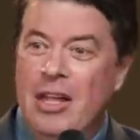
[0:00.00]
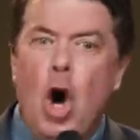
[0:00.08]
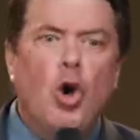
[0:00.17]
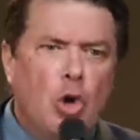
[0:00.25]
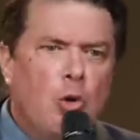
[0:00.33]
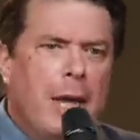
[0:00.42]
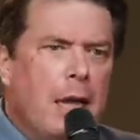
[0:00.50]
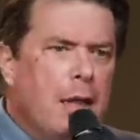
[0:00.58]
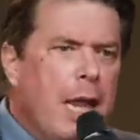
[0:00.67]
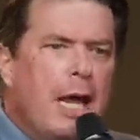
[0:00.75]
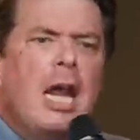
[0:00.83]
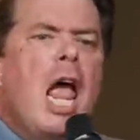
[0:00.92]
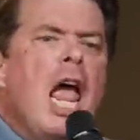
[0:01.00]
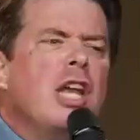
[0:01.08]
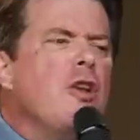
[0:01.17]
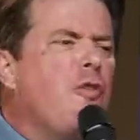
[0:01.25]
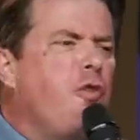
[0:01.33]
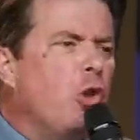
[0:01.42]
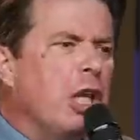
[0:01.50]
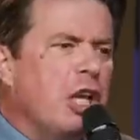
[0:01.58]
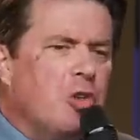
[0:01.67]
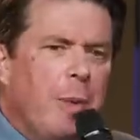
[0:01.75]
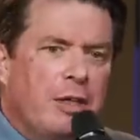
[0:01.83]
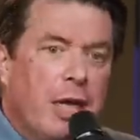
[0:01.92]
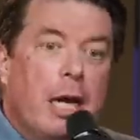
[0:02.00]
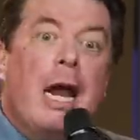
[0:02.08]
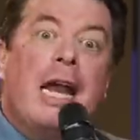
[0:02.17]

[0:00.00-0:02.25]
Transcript: Oh, you hear that, and you fully expect to hear.